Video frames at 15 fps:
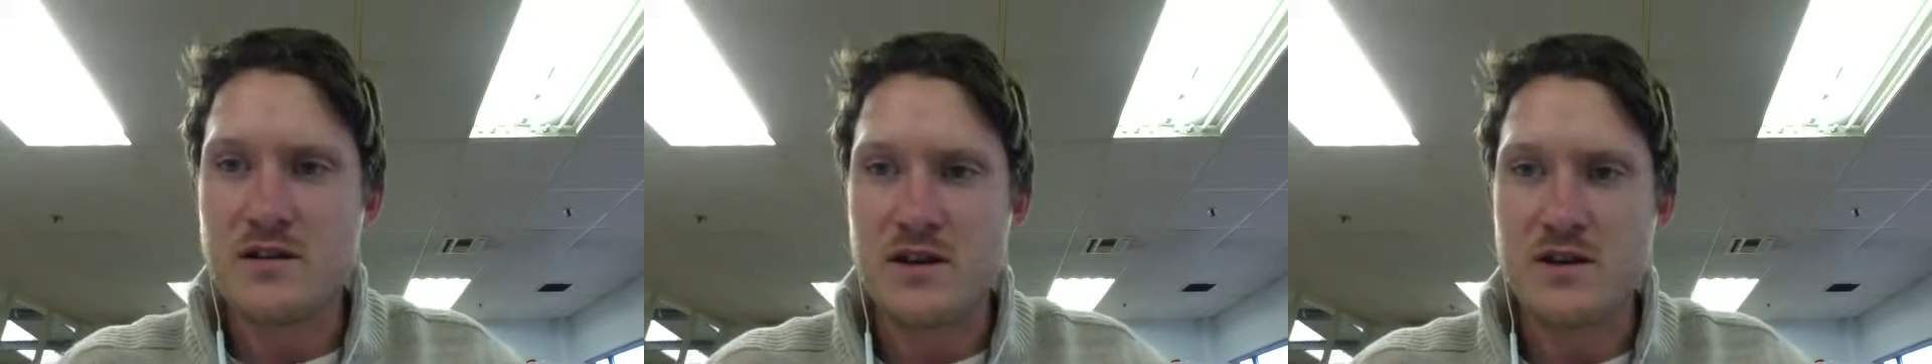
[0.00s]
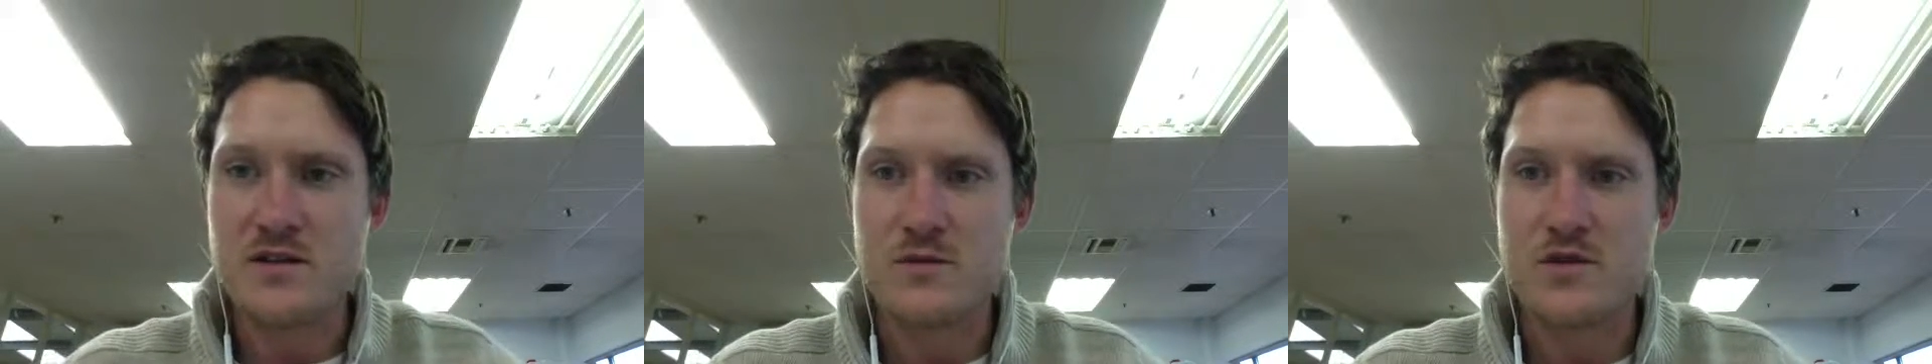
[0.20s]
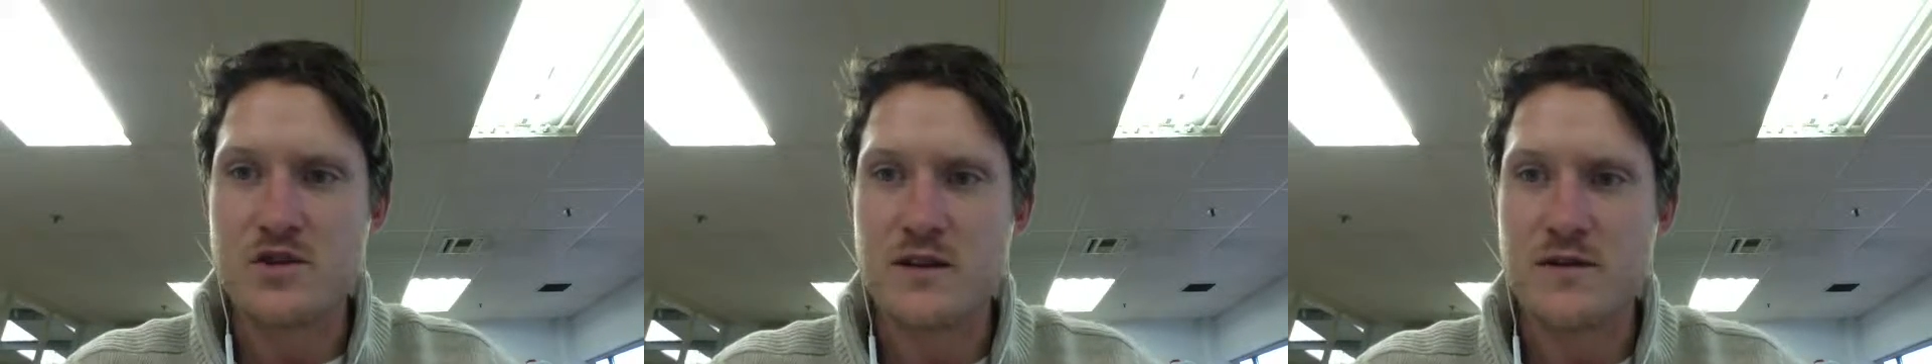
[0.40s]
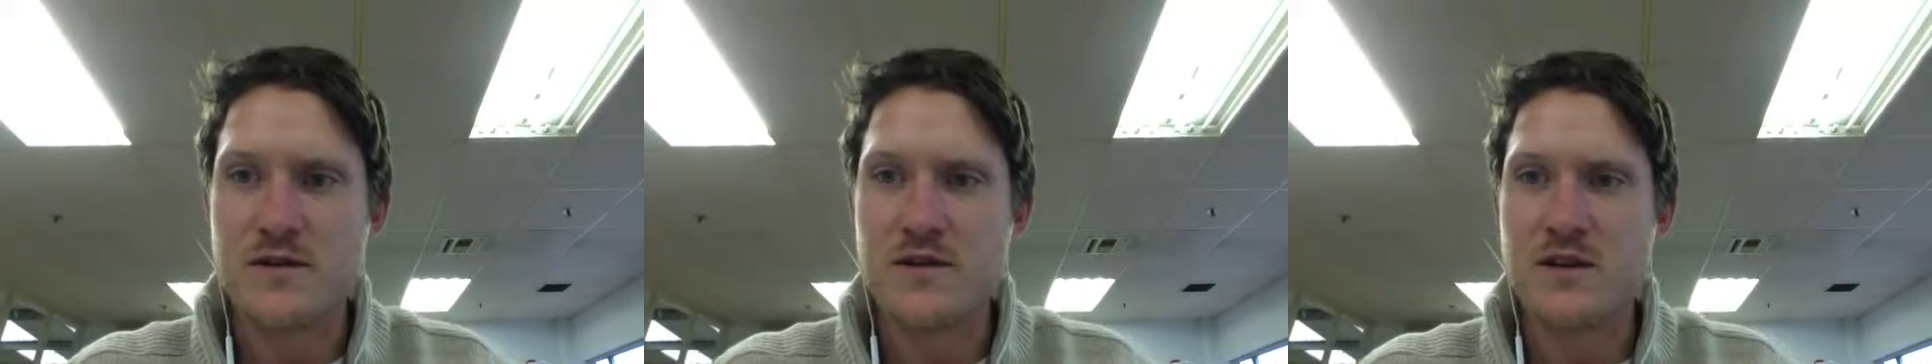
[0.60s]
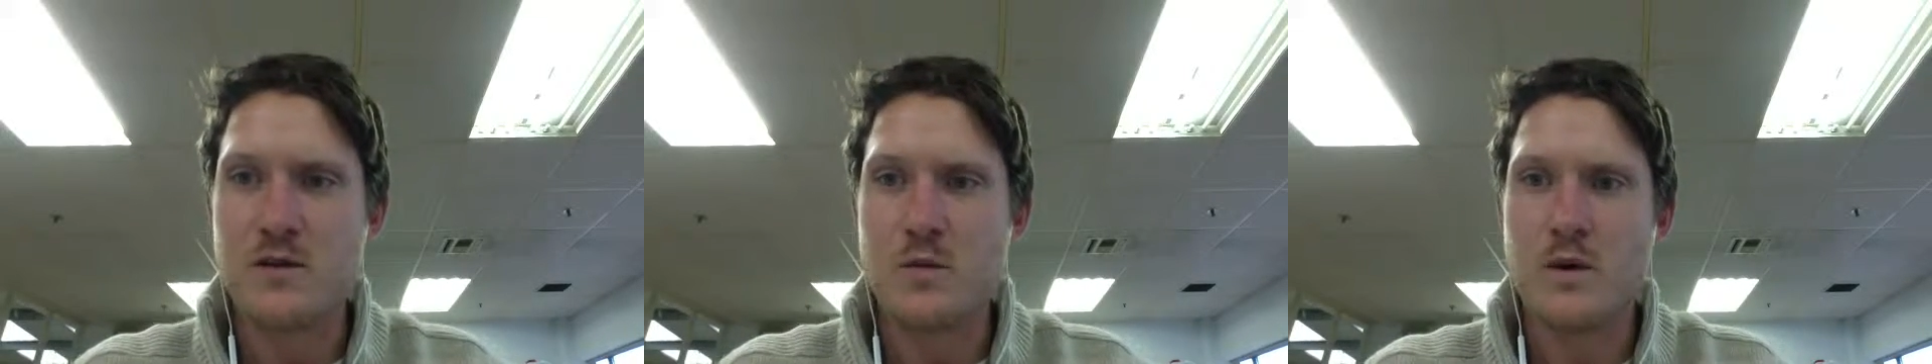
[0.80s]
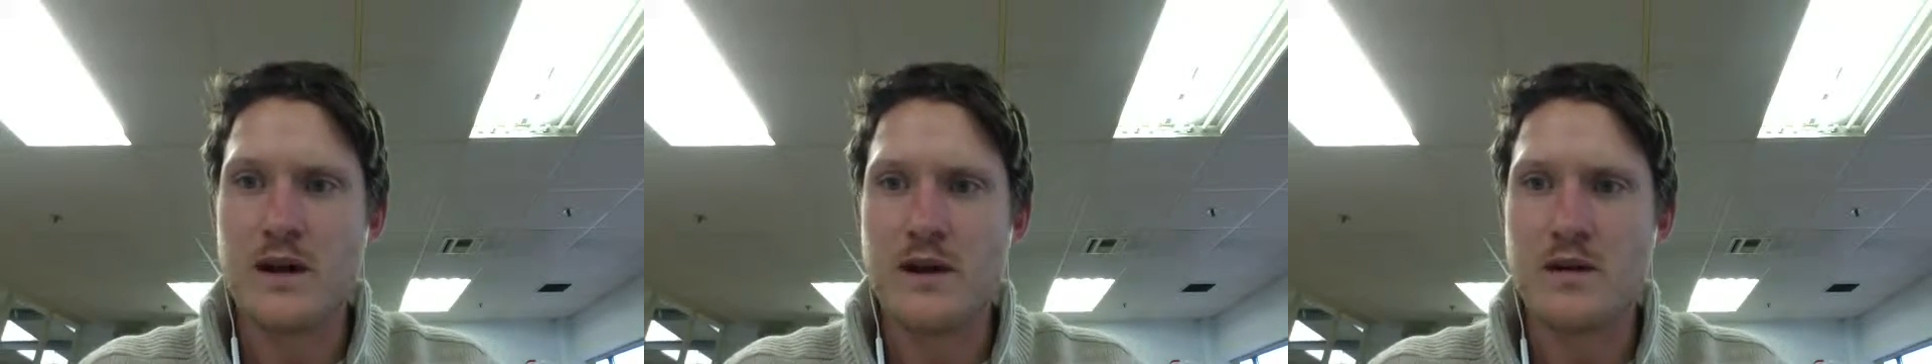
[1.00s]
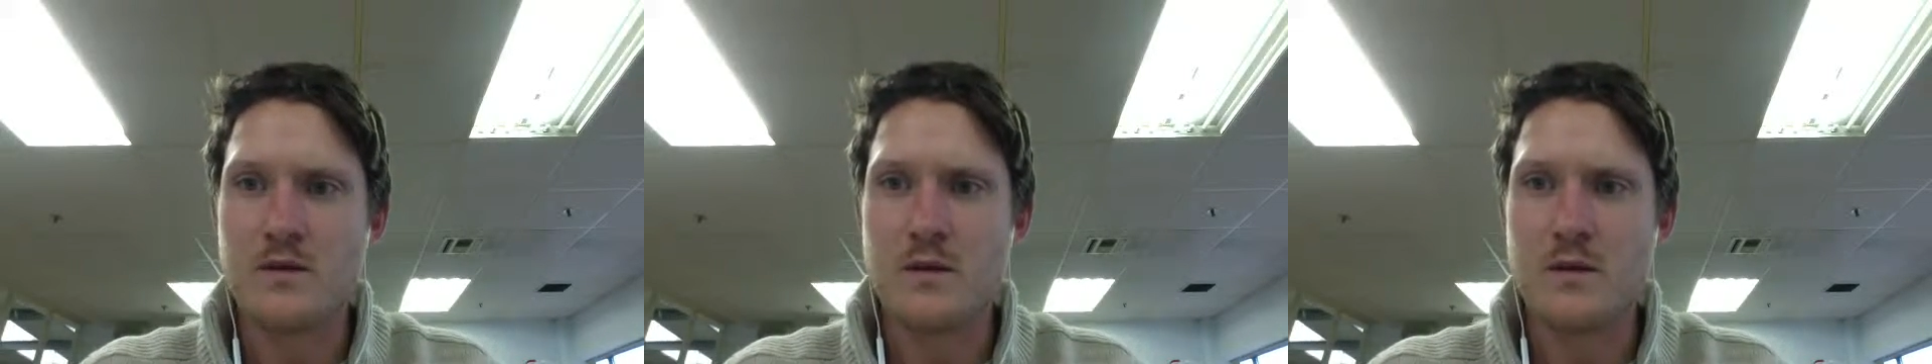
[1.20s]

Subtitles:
see some shifts in the weight